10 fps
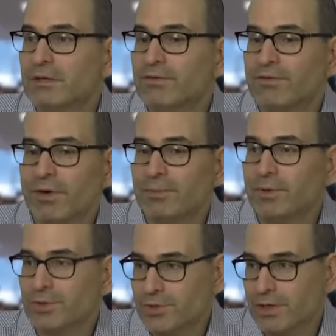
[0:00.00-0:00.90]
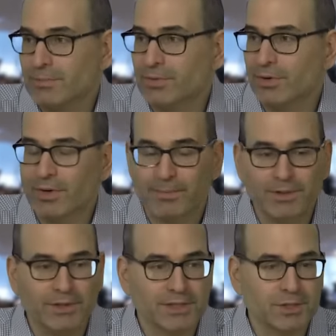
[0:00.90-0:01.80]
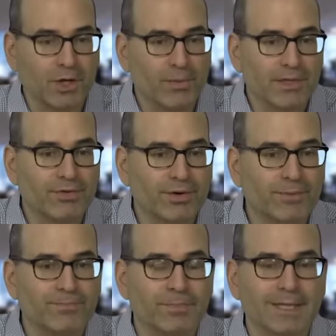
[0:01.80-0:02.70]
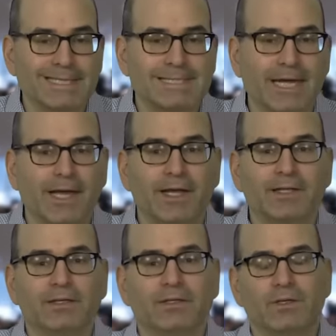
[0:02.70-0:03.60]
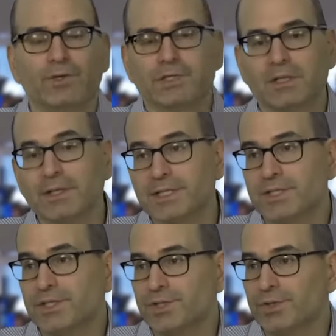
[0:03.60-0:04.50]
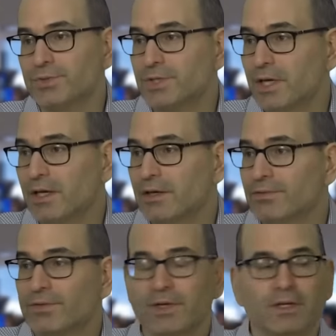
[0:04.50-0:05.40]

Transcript: from your training program that you guys are going through is that you get to listen to Steve